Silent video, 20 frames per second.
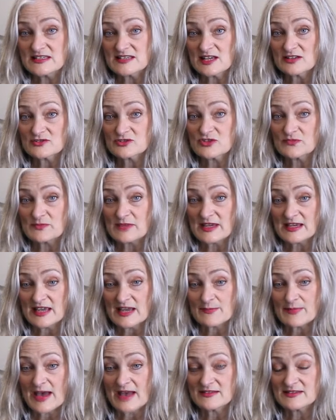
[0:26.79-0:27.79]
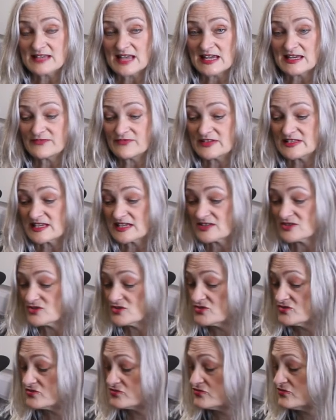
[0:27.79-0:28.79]
in touch with me about David's
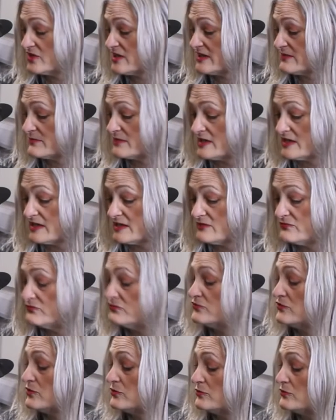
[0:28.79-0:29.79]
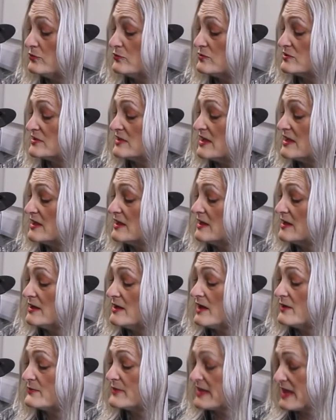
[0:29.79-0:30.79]
extremely rude
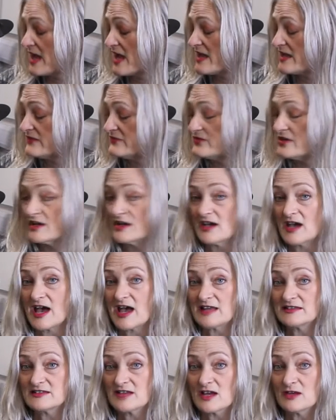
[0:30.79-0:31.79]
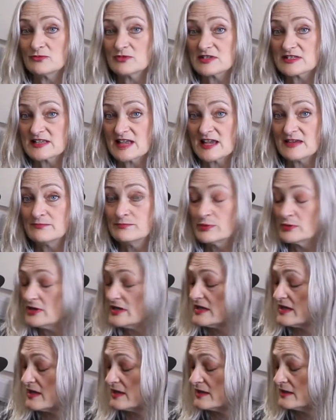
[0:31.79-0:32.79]
behaviour, and I would say
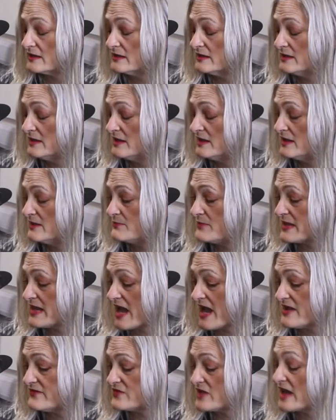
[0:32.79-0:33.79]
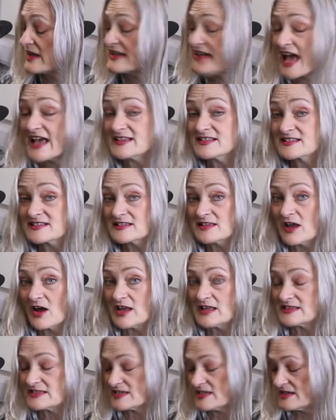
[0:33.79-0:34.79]
bullying behaviour,
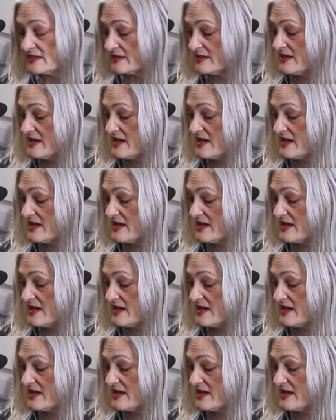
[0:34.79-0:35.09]
gaslighting